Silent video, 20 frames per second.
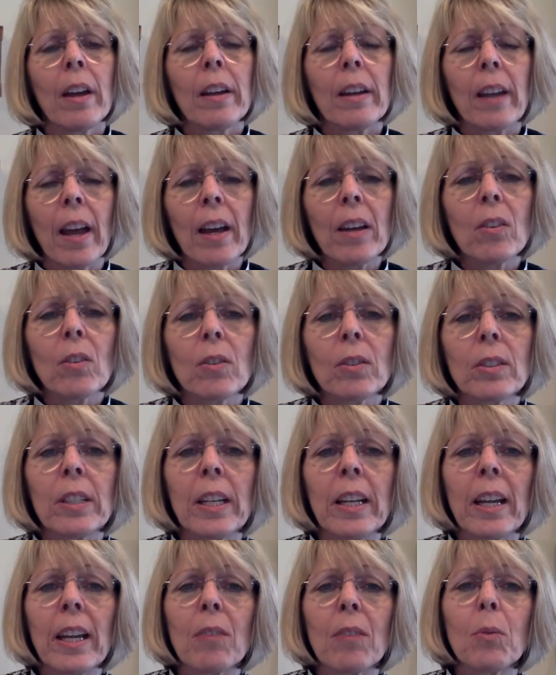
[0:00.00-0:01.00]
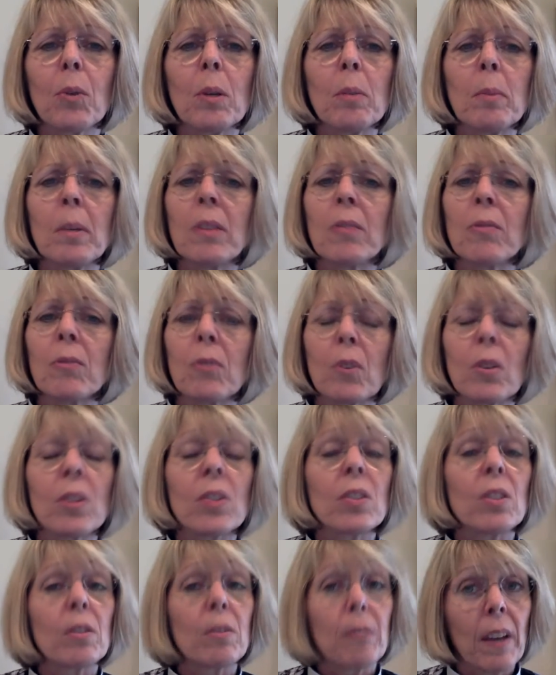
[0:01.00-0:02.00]
Not only have we been
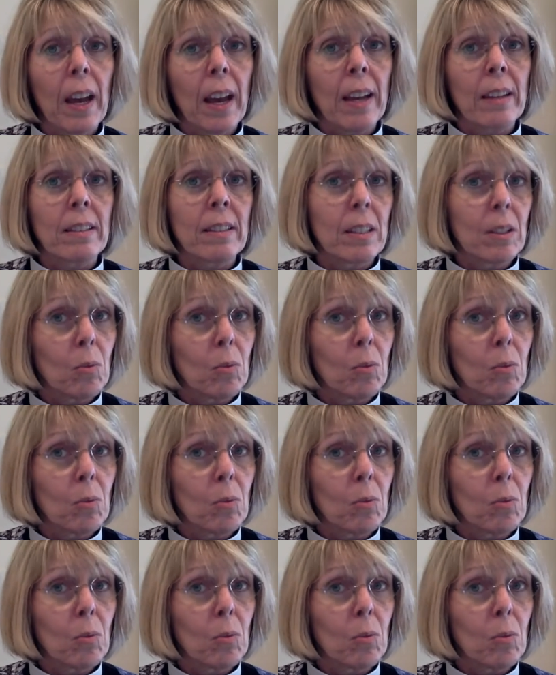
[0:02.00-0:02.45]
forced to fast